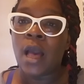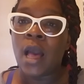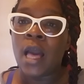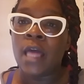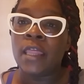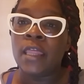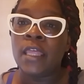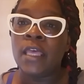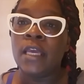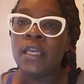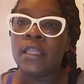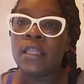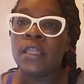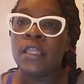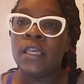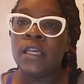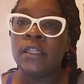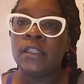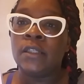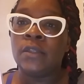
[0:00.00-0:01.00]
I think
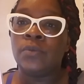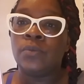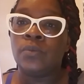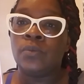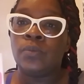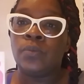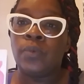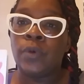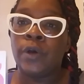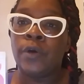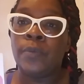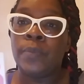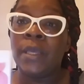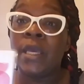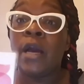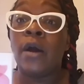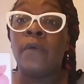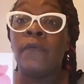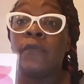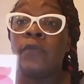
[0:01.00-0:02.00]
this will be
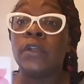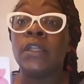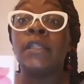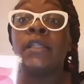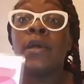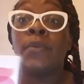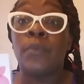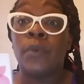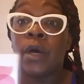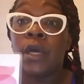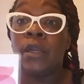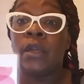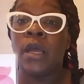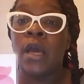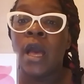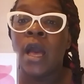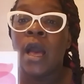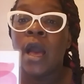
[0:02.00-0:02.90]
helpful to someone.